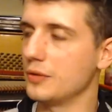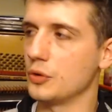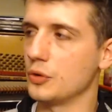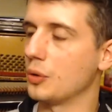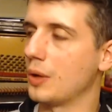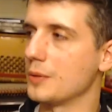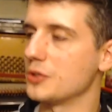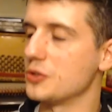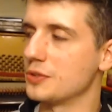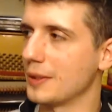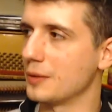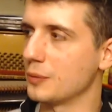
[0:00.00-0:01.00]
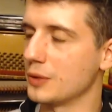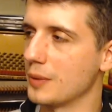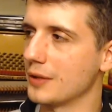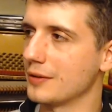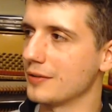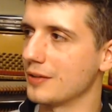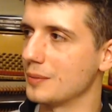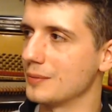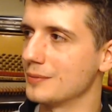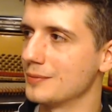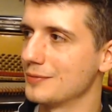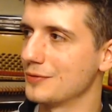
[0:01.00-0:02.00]
know how much you spent when you bought this album
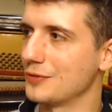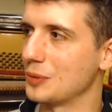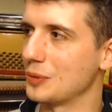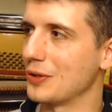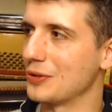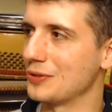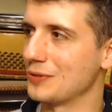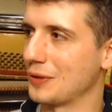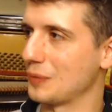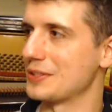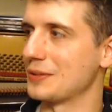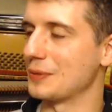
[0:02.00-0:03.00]
for your brother. Like, was it